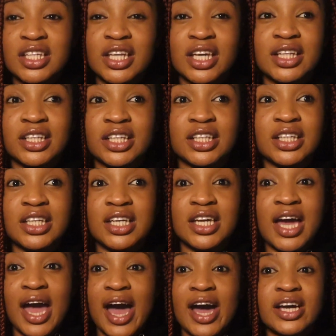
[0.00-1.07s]
They
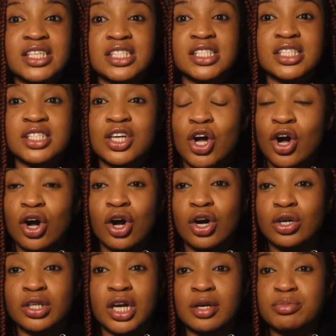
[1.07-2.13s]
literally
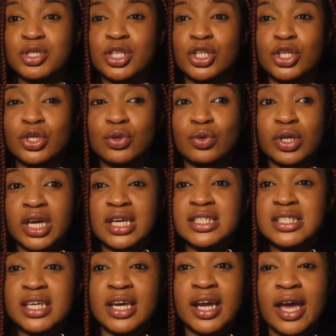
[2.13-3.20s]
called up to the unit and
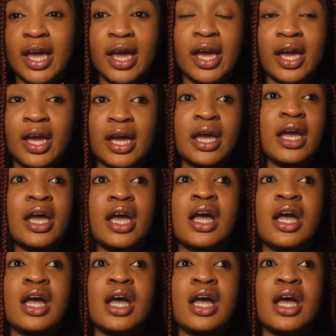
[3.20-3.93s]
said, hey,